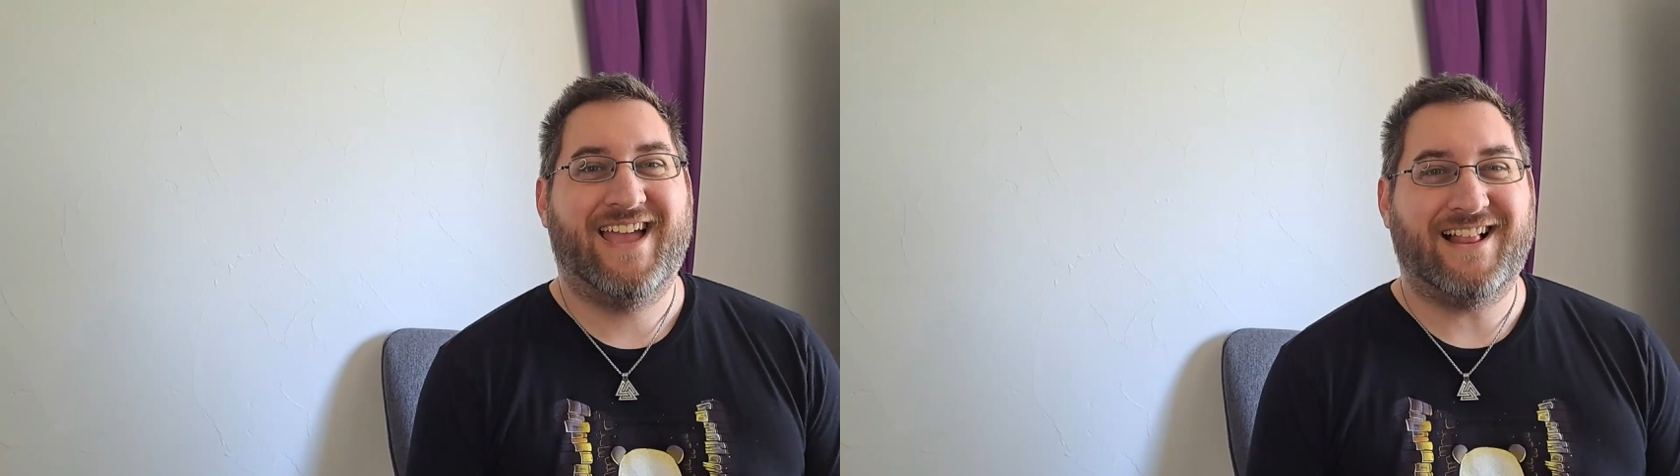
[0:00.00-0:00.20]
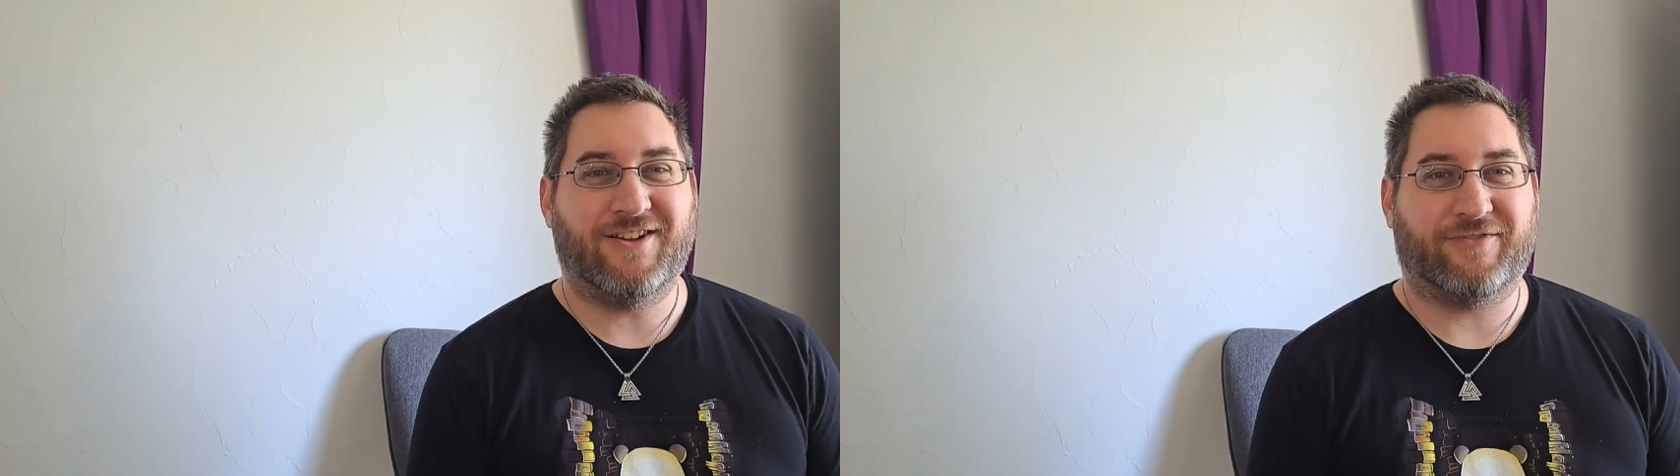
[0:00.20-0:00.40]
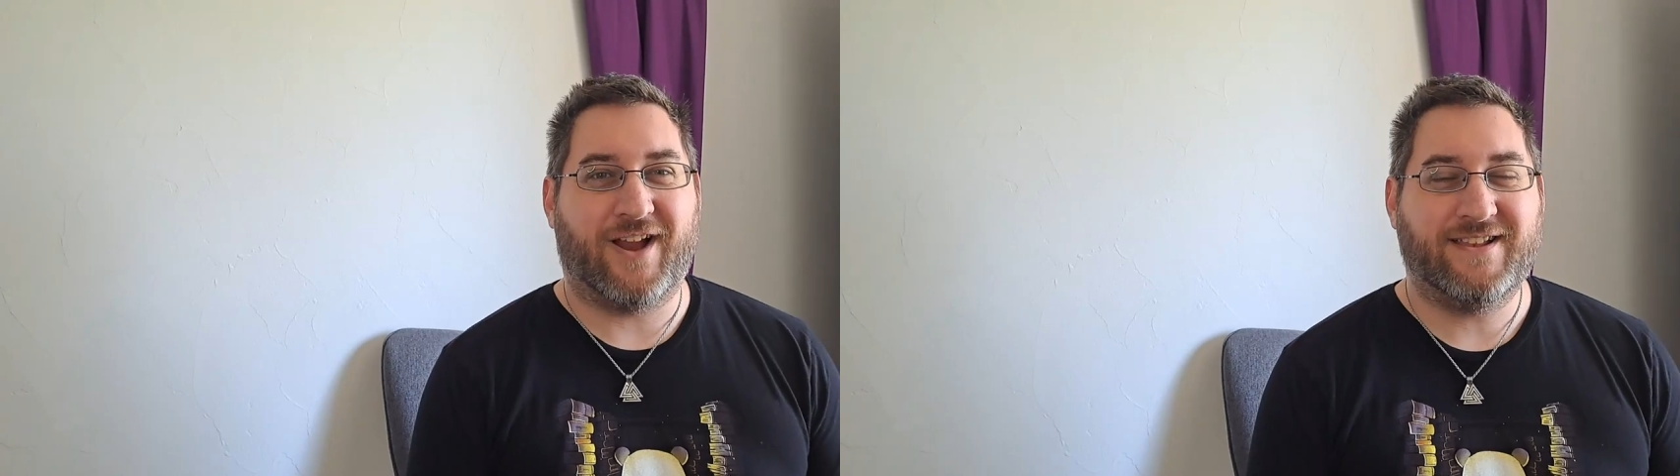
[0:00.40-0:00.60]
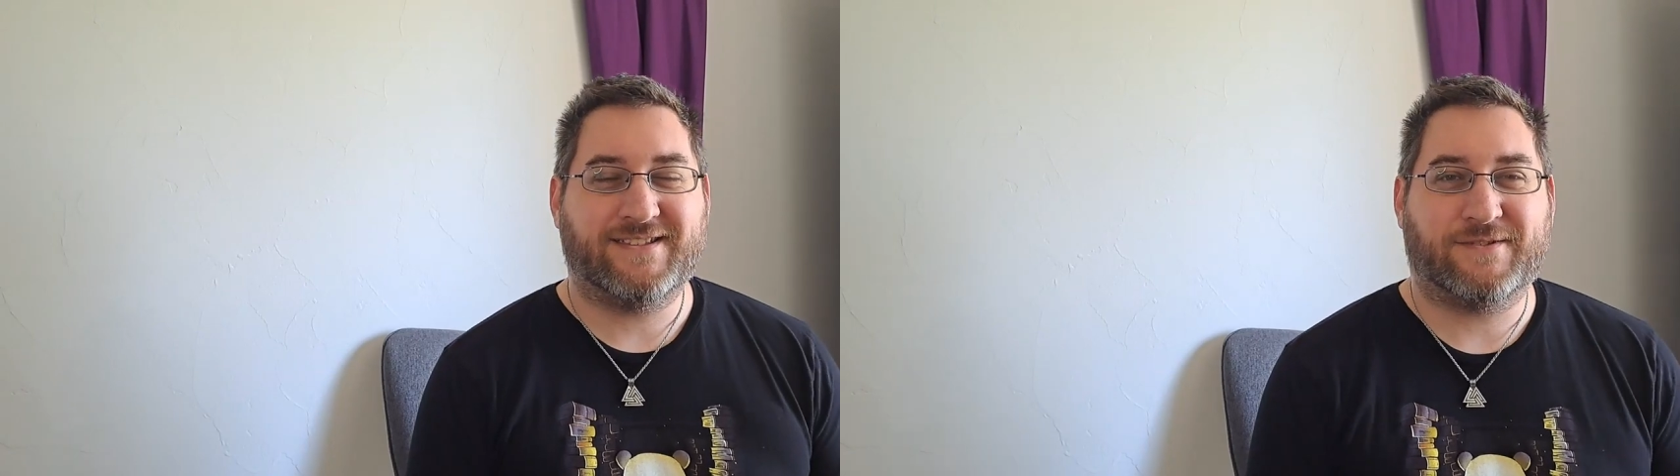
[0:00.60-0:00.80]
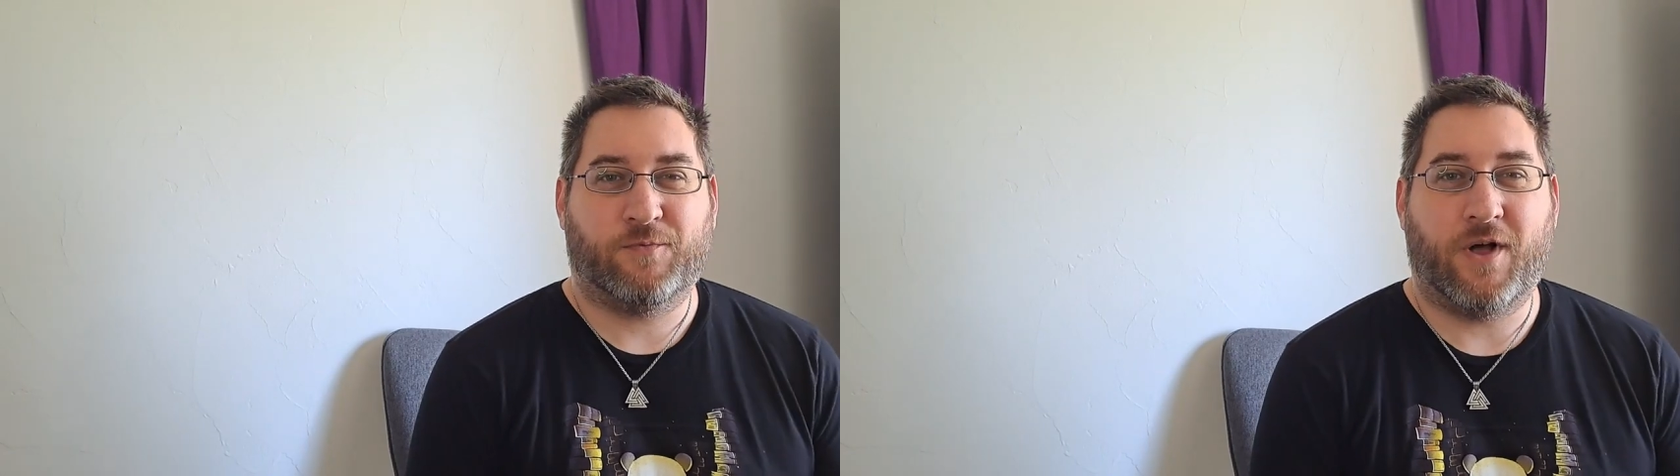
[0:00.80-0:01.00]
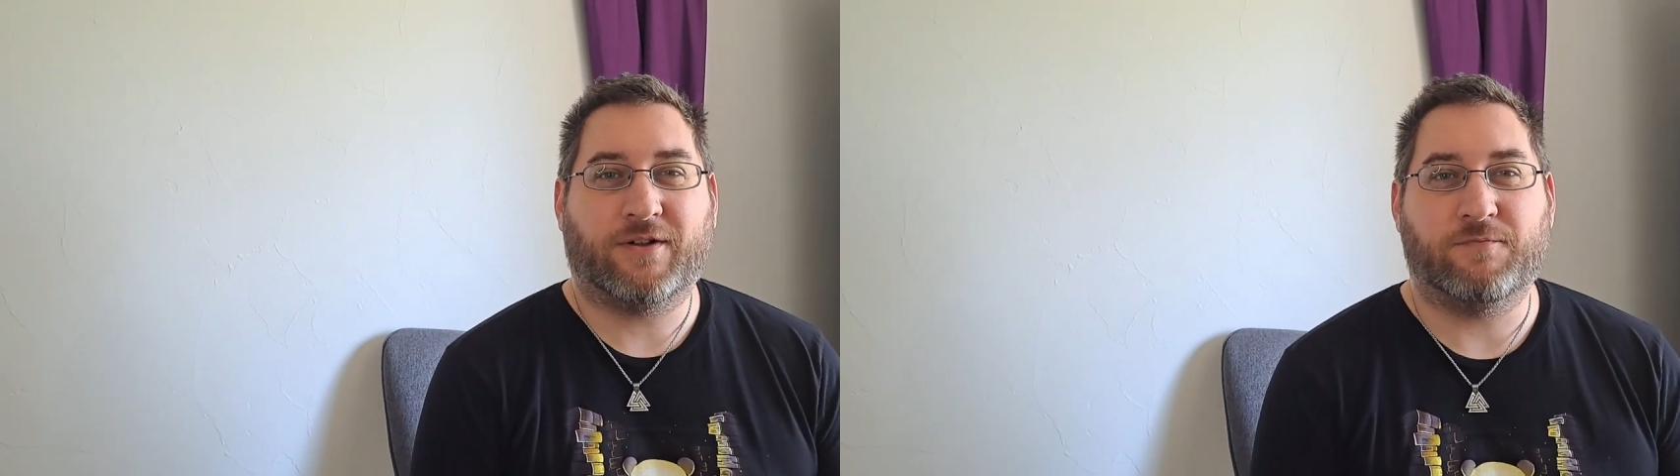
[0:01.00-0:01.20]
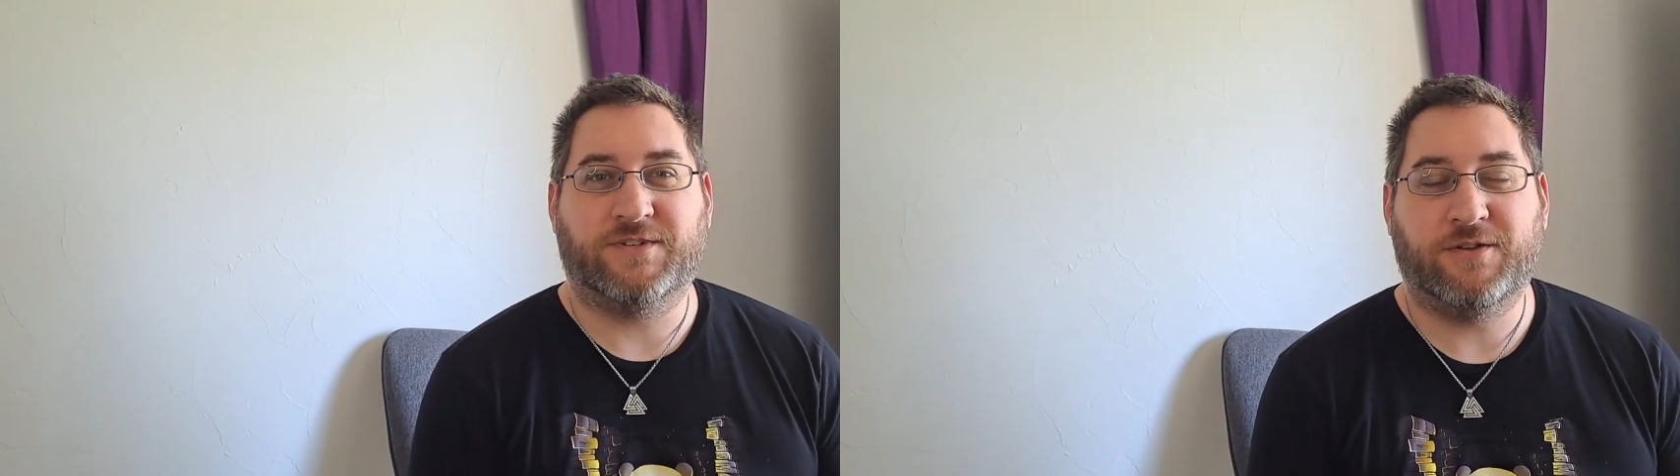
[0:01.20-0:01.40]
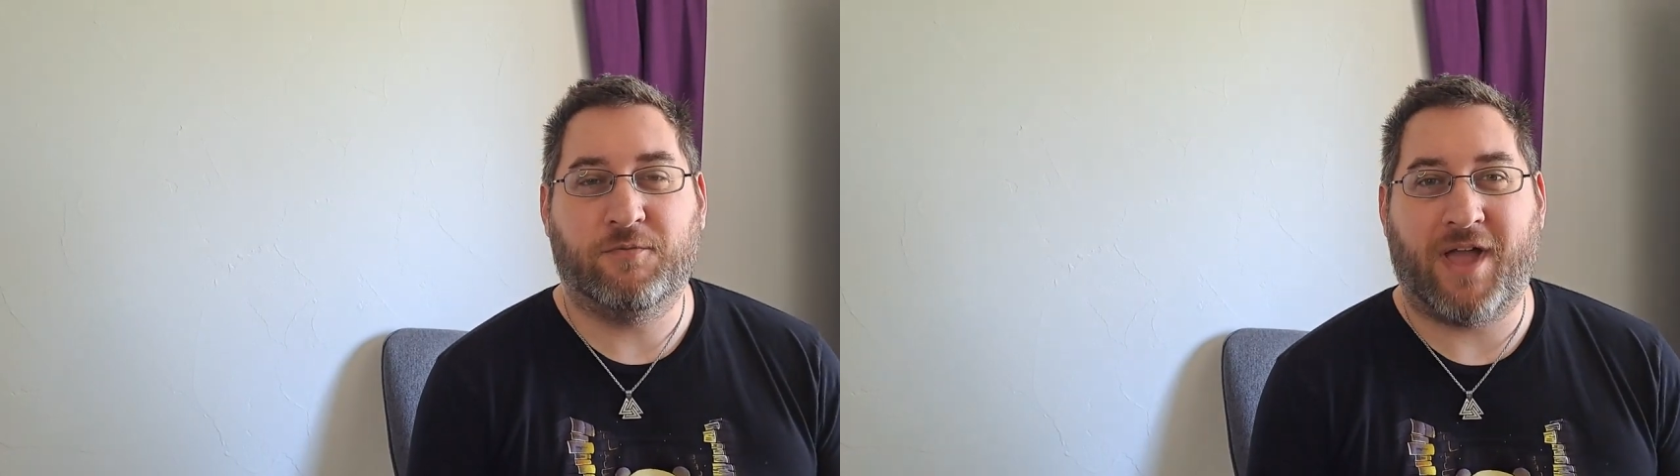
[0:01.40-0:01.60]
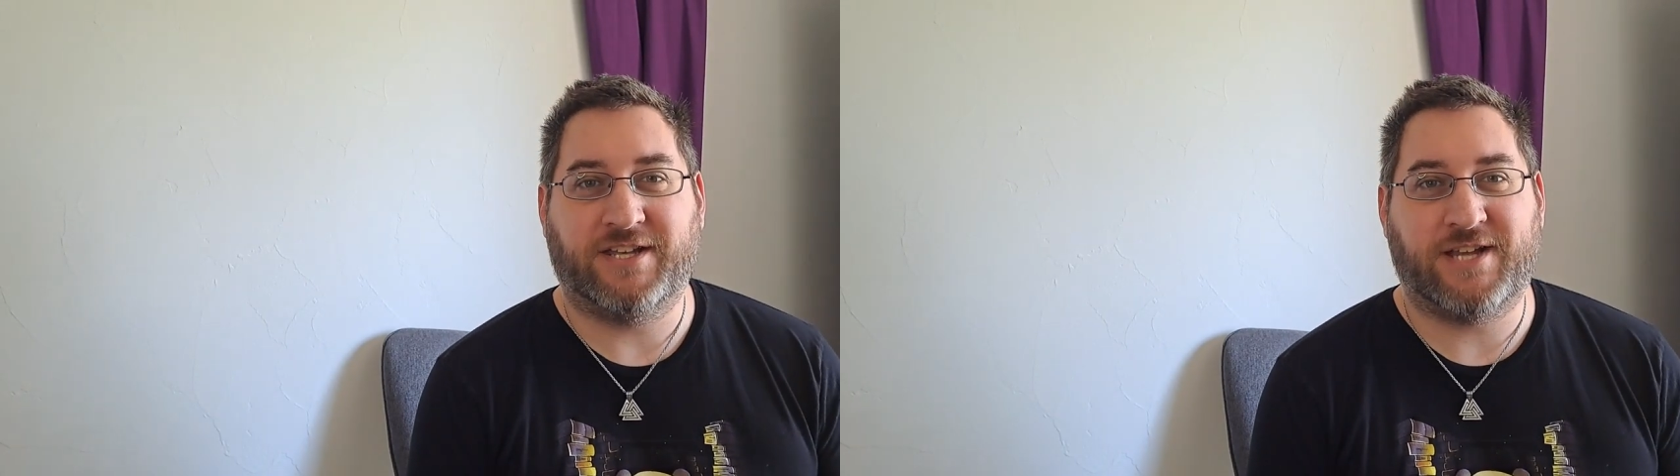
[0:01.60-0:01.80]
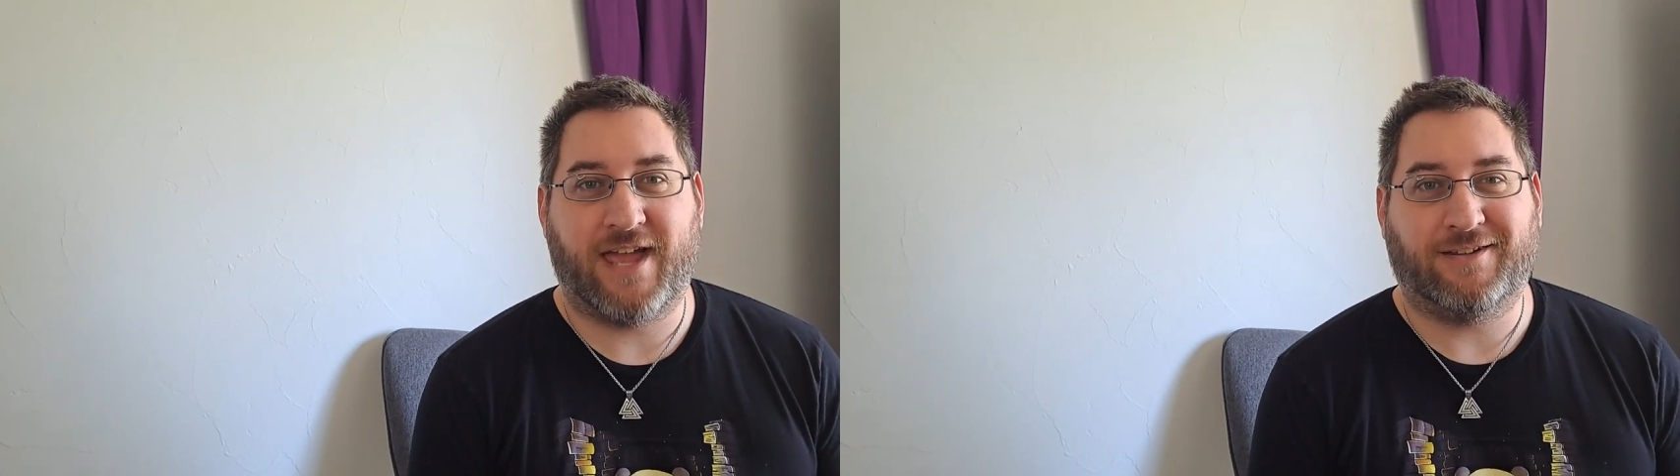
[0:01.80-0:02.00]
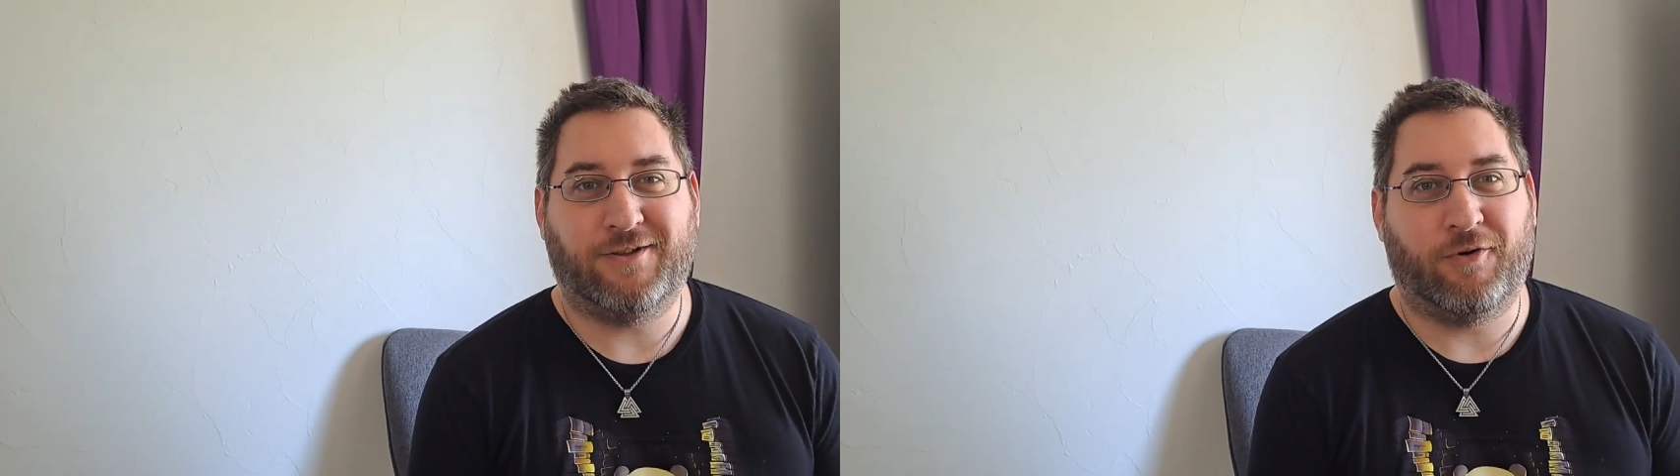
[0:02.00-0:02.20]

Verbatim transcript: Hello friends, welcome to my channel,